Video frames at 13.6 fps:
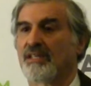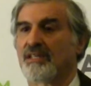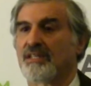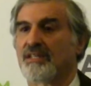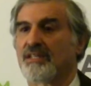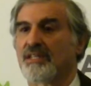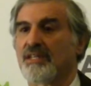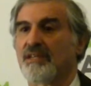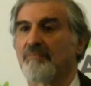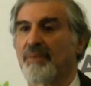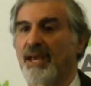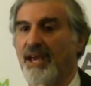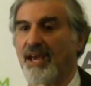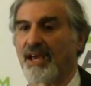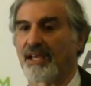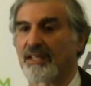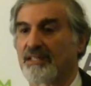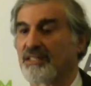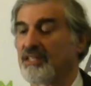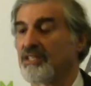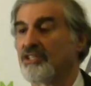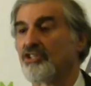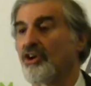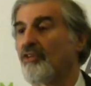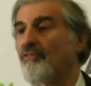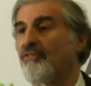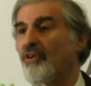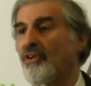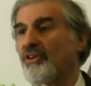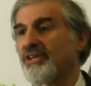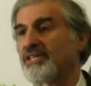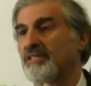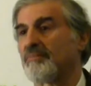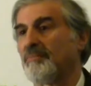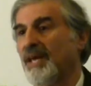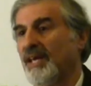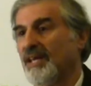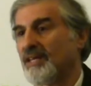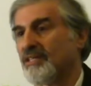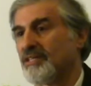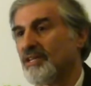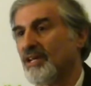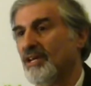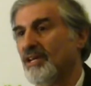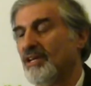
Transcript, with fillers: to see back, see so far in space,